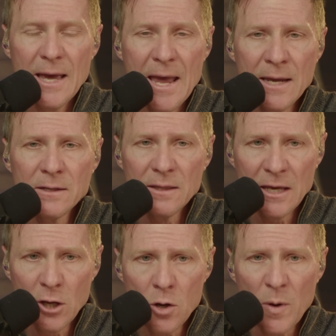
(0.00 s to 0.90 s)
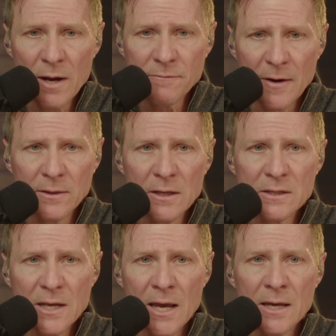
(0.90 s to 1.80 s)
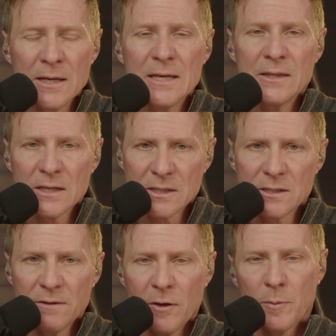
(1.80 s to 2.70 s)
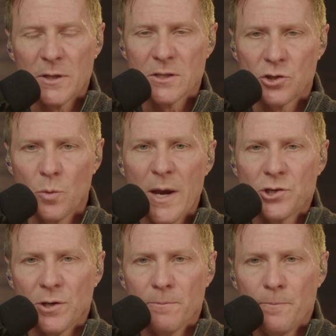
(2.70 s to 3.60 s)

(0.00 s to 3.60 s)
And they go on, finally, they say, this is a developing situation.